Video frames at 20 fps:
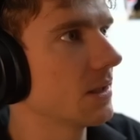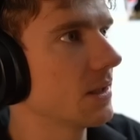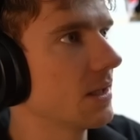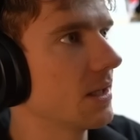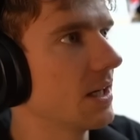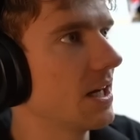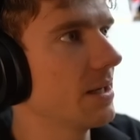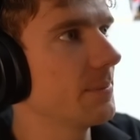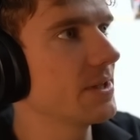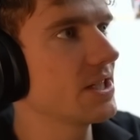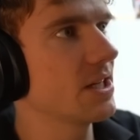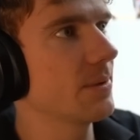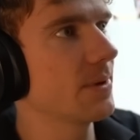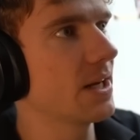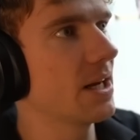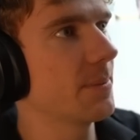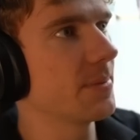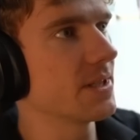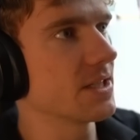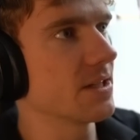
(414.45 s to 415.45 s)
Let me see what
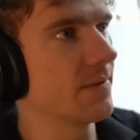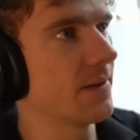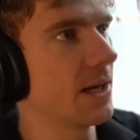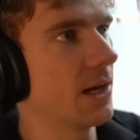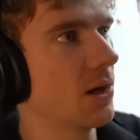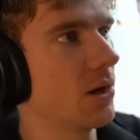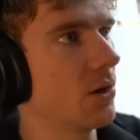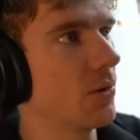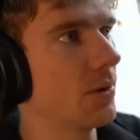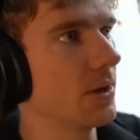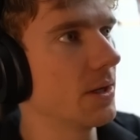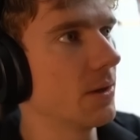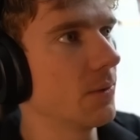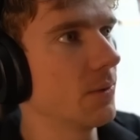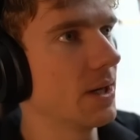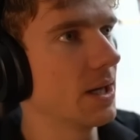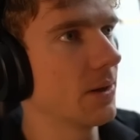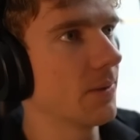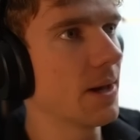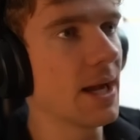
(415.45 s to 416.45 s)
happens if I lower the
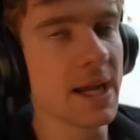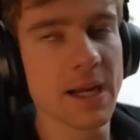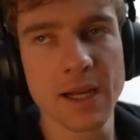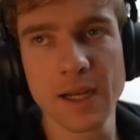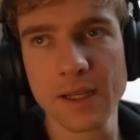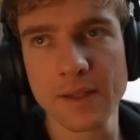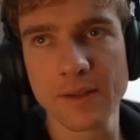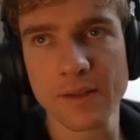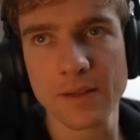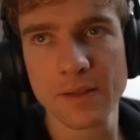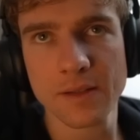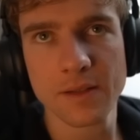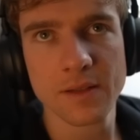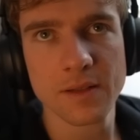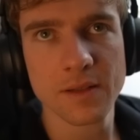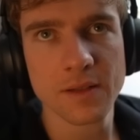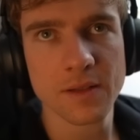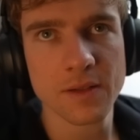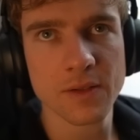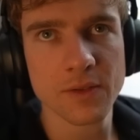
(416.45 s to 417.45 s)
rear ride height
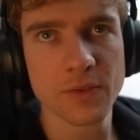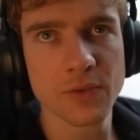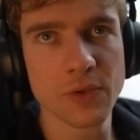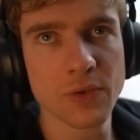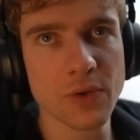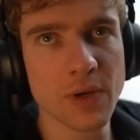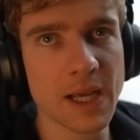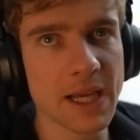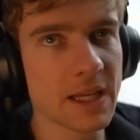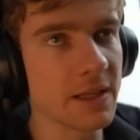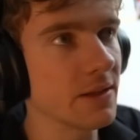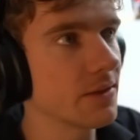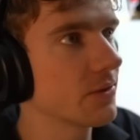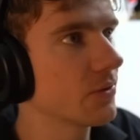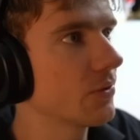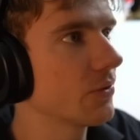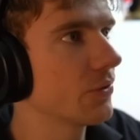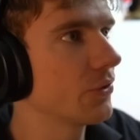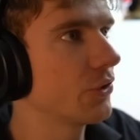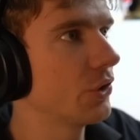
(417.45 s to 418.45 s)
to like
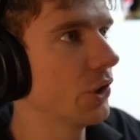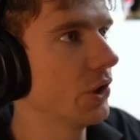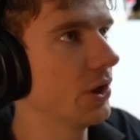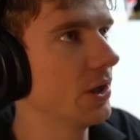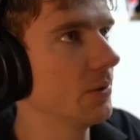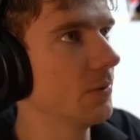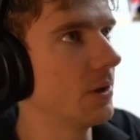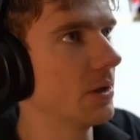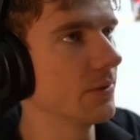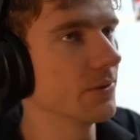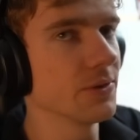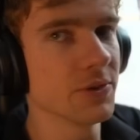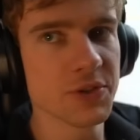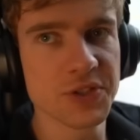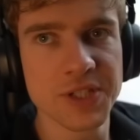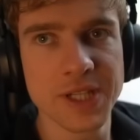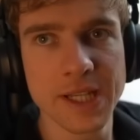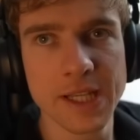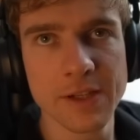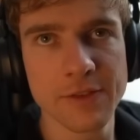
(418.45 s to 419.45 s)
31 to
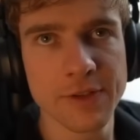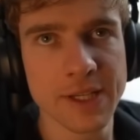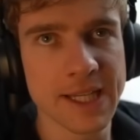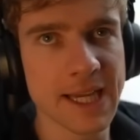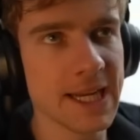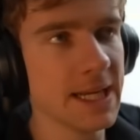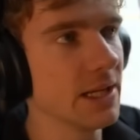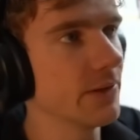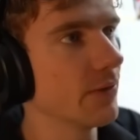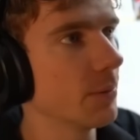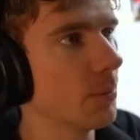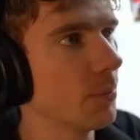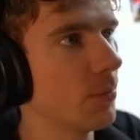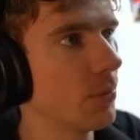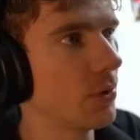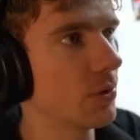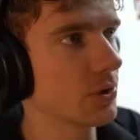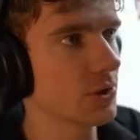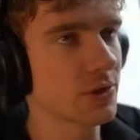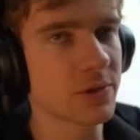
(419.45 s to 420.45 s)
see if we gain even
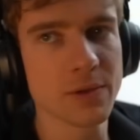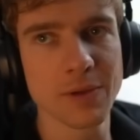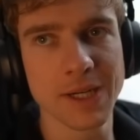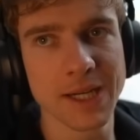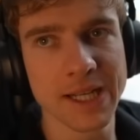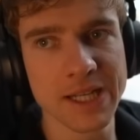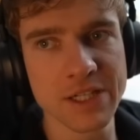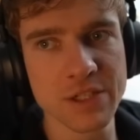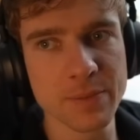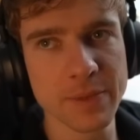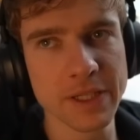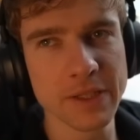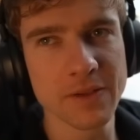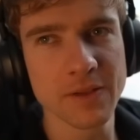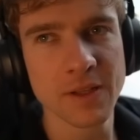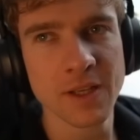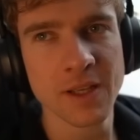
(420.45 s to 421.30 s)
more straight line speed.